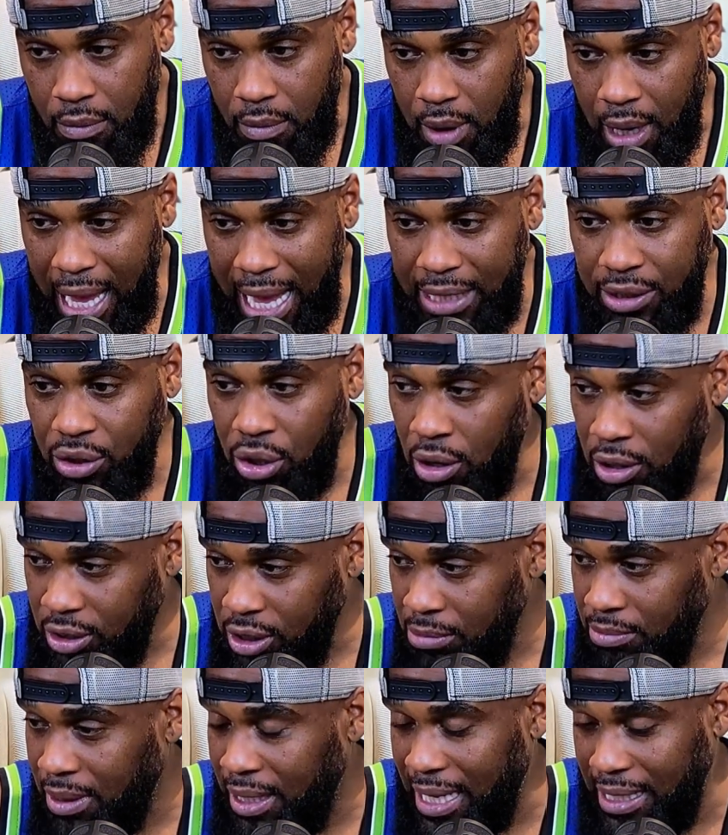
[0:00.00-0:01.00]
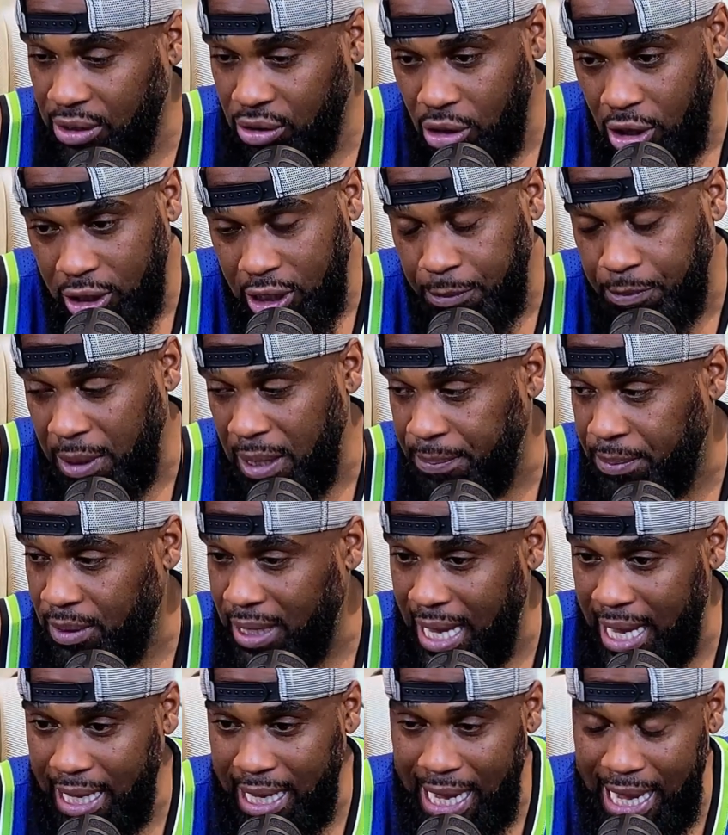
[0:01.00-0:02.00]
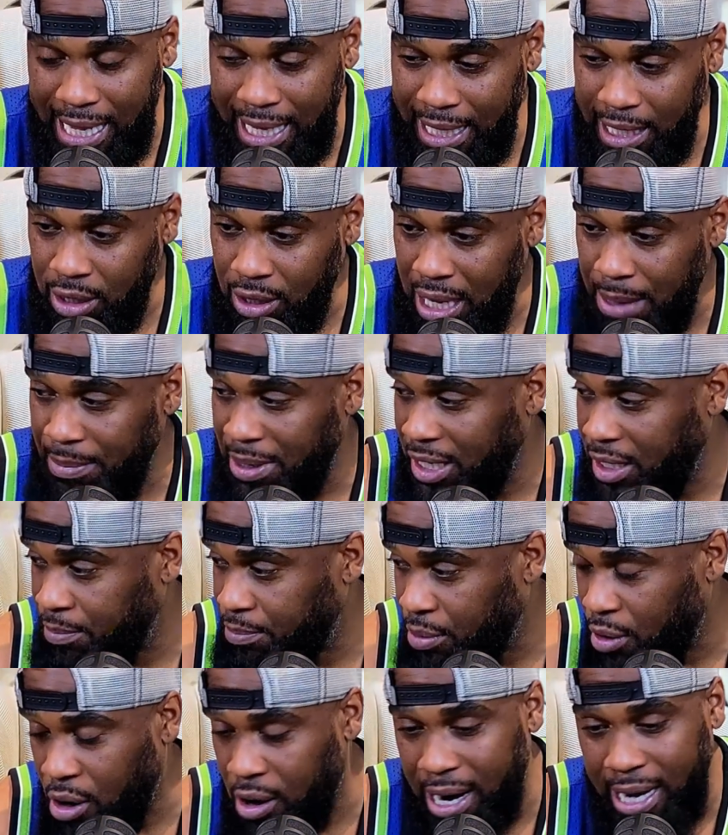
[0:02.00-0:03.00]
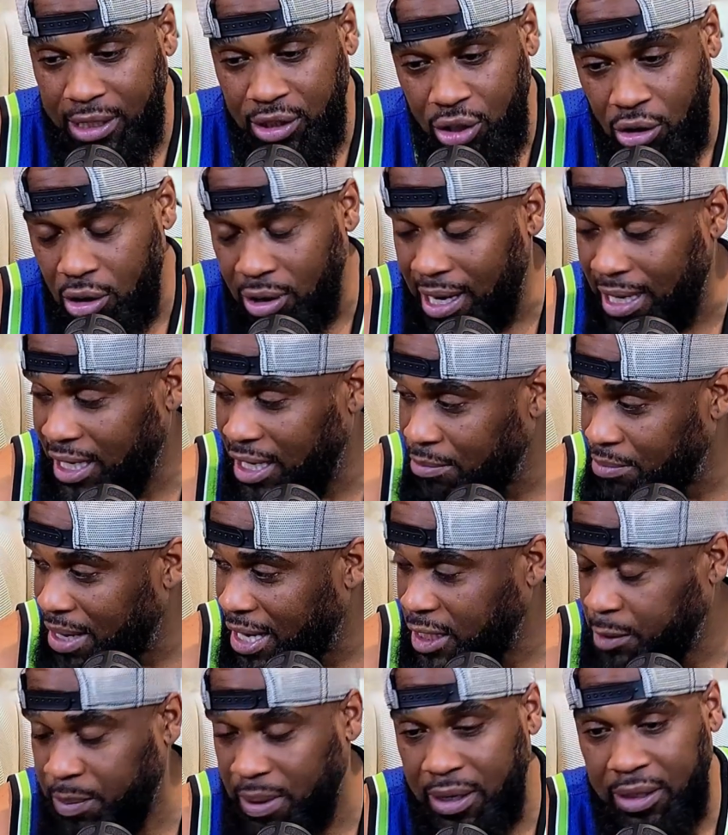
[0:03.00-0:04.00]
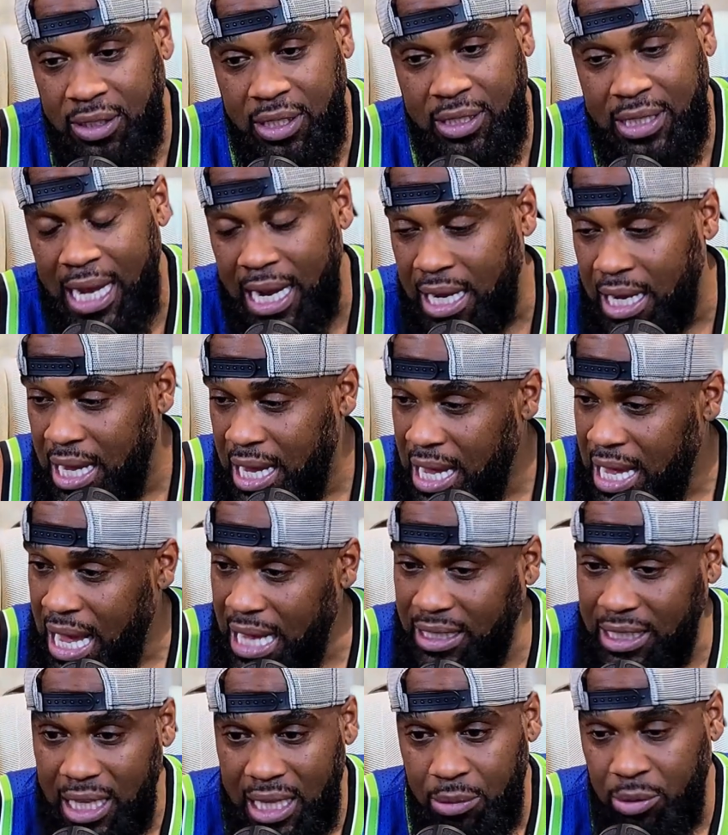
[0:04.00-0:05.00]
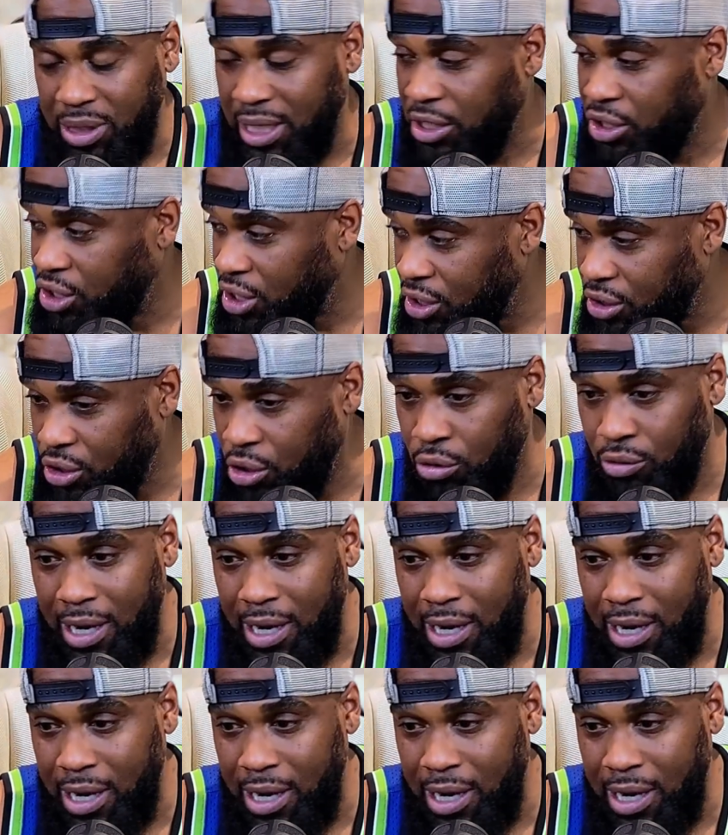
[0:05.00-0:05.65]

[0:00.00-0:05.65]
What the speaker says: I talk to people. I'm at the bar. I talk. I give my experiences. I tell them what they should do.